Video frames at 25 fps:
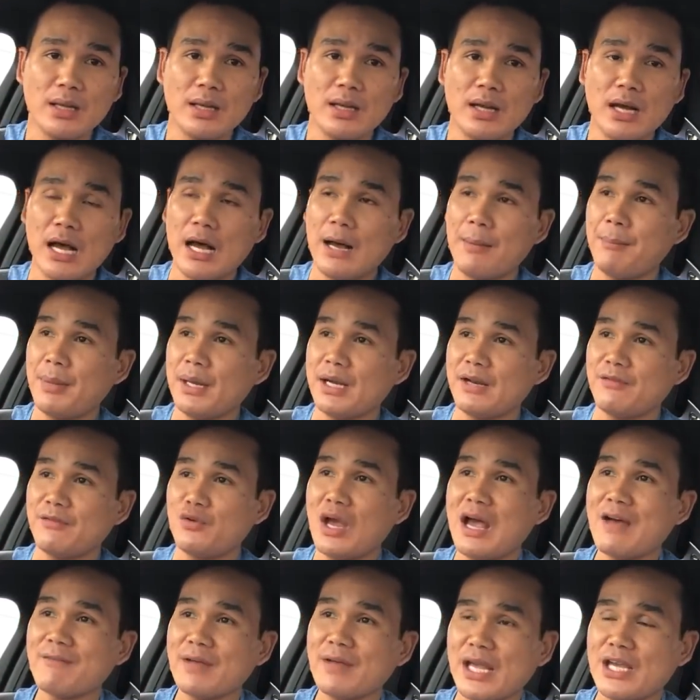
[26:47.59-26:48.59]
But if you
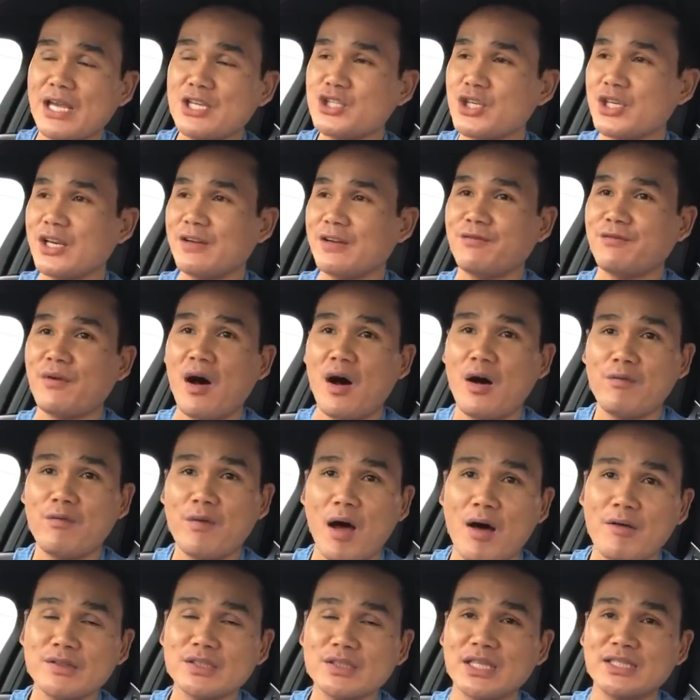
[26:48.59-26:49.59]
have agent involved,
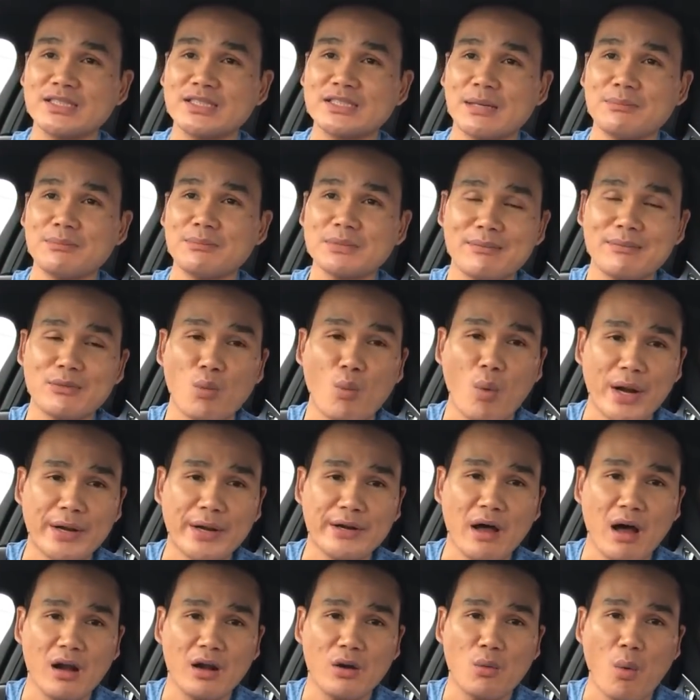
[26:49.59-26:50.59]
obviously sometimes the
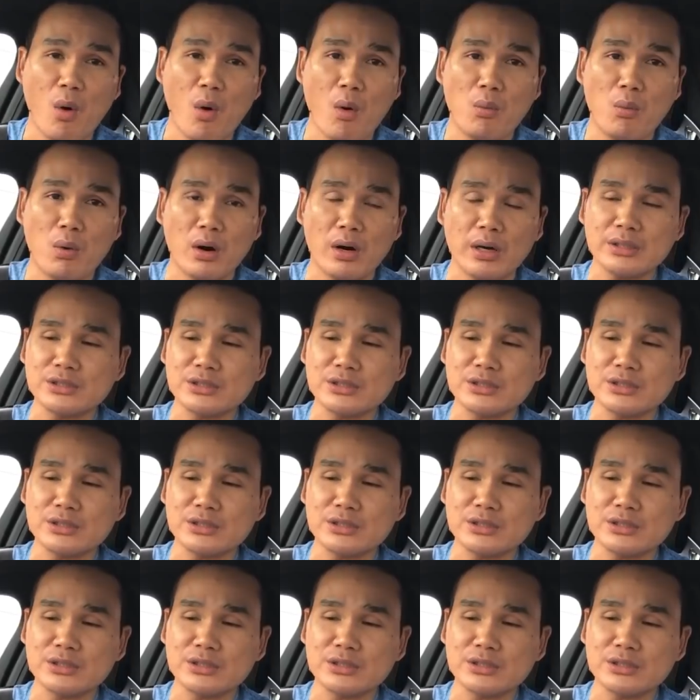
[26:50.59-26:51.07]
$1 won't work.